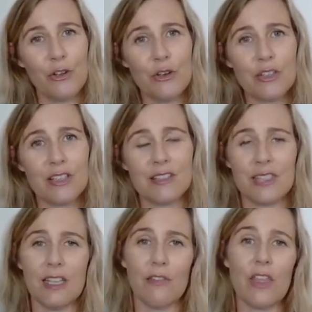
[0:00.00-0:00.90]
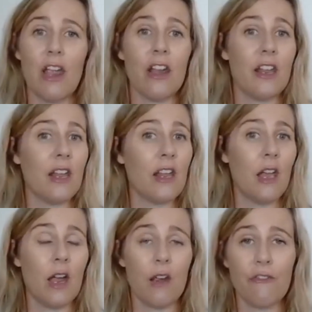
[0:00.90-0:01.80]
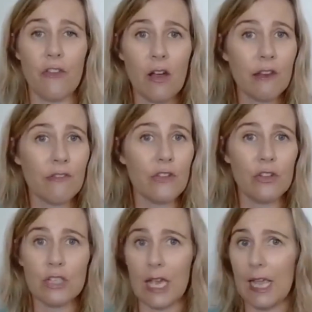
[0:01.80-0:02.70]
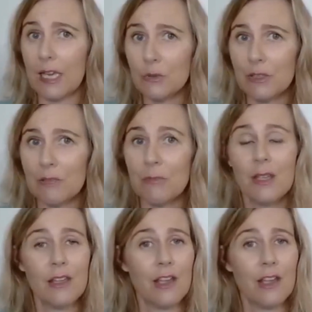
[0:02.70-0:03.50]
have a look, see if they are fine for you to handle them.